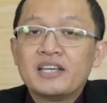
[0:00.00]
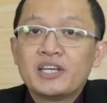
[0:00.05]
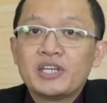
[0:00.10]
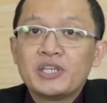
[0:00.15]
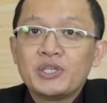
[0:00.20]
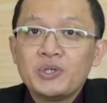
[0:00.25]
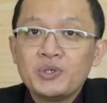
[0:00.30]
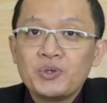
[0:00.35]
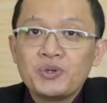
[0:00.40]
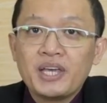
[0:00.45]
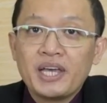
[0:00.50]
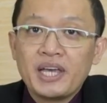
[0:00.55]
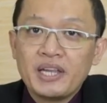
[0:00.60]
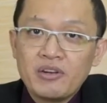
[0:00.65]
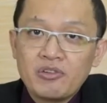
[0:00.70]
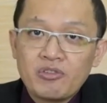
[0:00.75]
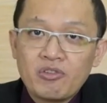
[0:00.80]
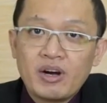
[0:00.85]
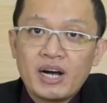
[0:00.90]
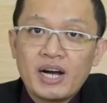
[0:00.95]
you
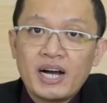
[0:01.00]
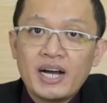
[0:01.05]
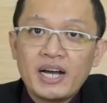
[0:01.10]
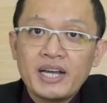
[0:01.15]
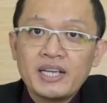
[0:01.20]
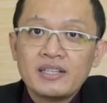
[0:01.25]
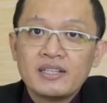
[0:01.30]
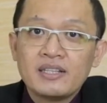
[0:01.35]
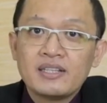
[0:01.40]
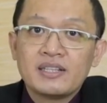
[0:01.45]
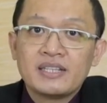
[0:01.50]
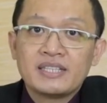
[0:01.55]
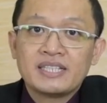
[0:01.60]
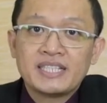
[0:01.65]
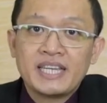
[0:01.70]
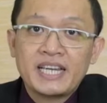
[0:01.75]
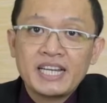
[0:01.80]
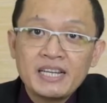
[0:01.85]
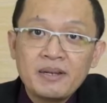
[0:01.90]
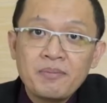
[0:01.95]
can write the
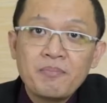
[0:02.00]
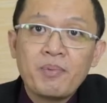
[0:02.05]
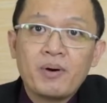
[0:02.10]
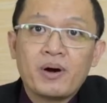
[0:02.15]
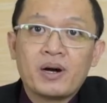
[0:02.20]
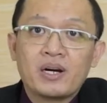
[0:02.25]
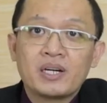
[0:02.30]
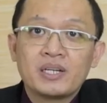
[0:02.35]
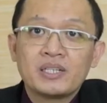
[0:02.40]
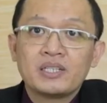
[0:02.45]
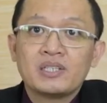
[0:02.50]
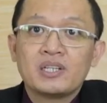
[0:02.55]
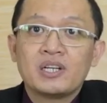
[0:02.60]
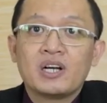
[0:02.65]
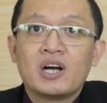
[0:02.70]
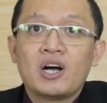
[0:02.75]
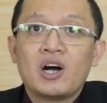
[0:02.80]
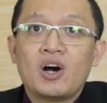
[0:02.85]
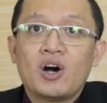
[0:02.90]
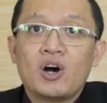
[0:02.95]
second part
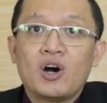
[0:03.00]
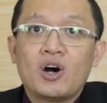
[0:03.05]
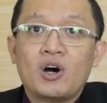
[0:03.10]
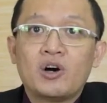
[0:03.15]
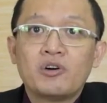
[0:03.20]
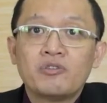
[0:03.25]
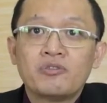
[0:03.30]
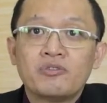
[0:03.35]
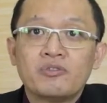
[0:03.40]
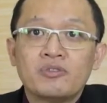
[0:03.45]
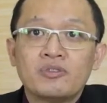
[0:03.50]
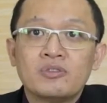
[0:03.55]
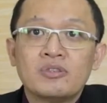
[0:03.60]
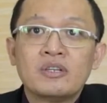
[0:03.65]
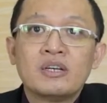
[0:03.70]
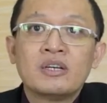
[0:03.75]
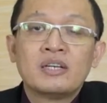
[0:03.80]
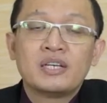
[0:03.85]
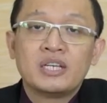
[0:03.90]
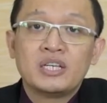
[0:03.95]
of
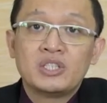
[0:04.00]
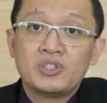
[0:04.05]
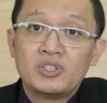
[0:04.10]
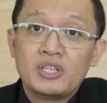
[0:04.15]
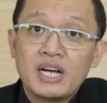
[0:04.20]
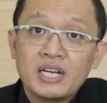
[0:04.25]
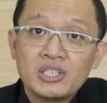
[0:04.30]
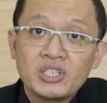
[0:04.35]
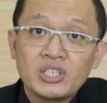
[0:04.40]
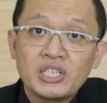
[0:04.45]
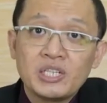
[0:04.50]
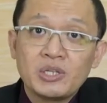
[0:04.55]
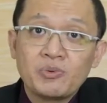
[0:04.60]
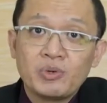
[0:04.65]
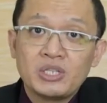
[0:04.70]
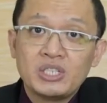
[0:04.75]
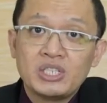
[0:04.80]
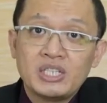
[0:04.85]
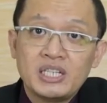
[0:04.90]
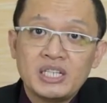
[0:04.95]
introduction,
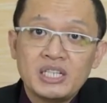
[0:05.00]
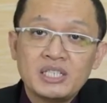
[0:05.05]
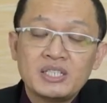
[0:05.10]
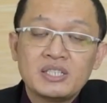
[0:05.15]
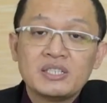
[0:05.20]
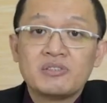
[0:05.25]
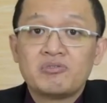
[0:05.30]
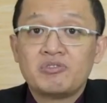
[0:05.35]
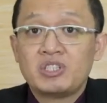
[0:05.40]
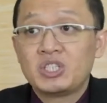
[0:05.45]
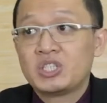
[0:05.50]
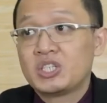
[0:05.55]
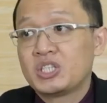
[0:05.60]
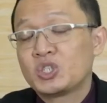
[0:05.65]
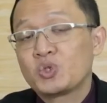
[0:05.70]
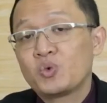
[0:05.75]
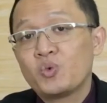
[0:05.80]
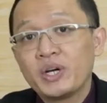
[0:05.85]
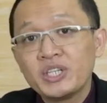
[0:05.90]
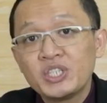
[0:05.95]
which is
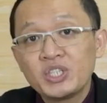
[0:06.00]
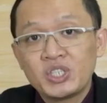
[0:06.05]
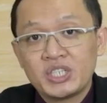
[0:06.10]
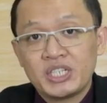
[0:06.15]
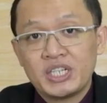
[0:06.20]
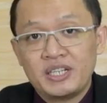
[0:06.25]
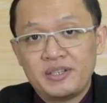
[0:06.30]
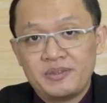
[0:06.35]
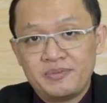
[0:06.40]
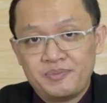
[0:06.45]
research question.